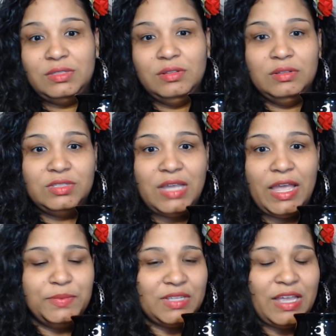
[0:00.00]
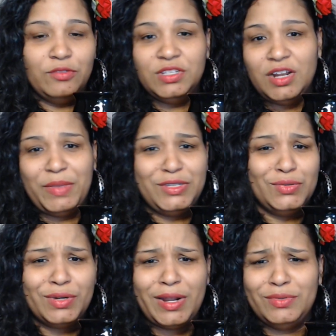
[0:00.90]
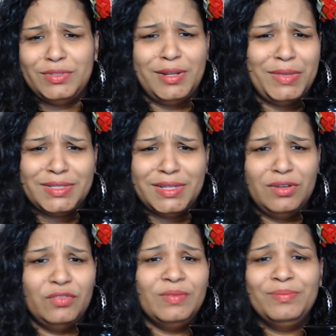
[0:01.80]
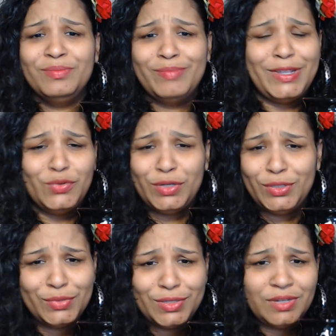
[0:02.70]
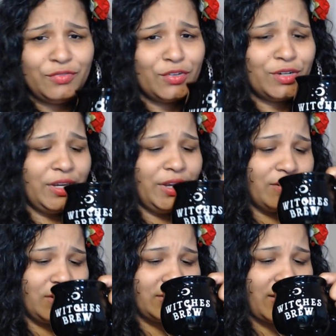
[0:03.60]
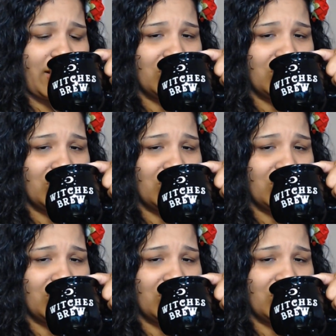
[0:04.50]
types. I use it on my daughter. I use it on myself. My daughter uses it for her hair like that.